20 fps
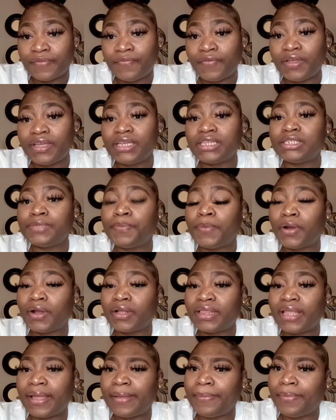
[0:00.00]
for his
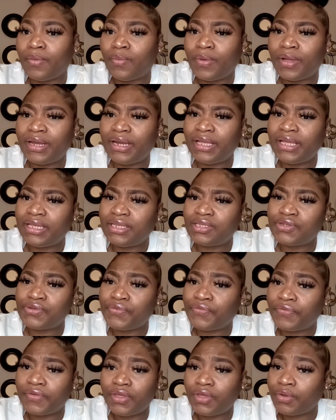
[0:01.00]
birthday, but what did he
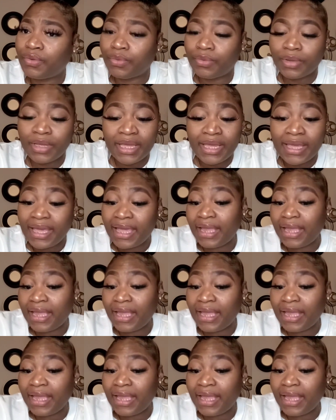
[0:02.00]
do for you?